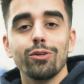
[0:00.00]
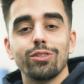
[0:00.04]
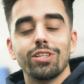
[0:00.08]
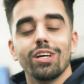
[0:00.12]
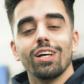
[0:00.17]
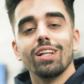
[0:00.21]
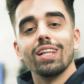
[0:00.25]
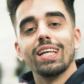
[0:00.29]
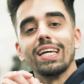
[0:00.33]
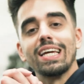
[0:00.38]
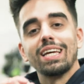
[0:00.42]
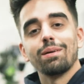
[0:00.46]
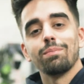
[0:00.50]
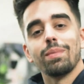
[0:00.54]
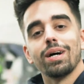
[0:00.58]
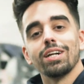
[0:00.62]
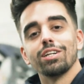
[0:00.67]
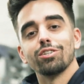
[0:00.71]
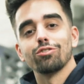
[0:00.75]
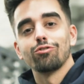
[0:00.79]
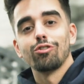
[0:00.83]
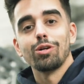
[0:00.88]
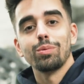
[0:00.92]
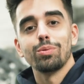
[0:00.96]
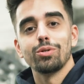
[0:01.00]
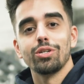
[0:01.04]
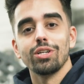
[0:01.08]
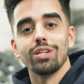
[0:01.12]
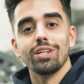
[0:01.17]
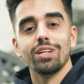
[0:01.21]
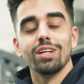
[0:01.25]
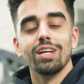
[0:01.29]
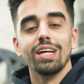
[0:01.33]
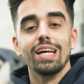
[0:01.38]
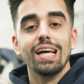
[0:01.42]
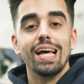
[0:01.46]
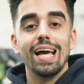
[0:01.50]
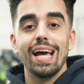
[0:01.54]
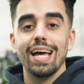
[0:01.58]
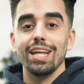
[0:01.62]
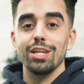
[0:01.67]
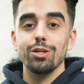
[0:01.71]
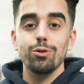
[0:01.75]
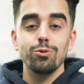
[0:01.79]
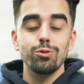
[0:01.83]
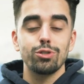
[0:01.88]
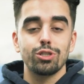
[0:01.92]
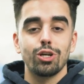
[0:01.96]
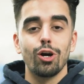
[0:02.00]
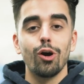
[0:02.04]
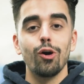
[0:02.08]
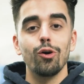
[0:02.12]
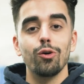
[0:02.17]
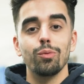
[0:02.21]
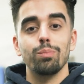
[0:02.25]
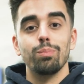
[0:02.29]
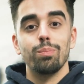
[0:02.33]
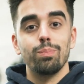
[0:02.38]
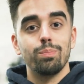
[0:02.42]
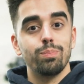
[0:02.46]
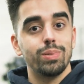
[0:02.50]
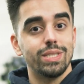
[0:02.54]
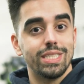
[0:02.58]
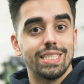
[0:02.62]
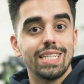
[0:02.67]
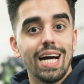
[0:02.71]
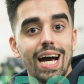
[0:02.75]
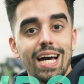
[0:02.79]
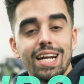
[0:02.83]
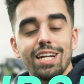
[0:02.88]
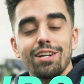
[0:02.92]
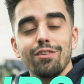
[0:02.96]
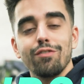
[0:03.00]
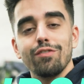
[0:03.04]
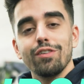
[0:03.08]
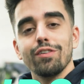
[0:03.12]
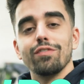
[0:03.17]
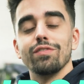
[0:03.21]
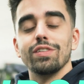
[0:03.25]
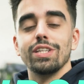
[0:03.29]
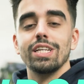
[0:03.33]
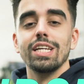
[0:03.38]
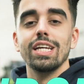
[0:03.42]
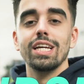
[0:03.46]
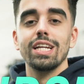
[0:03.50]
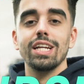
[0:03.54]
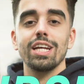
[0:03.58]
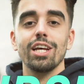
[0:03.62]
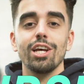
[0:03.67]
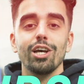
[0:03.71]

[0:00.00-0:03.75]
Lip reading: to the link in my description and use code Poseidon15,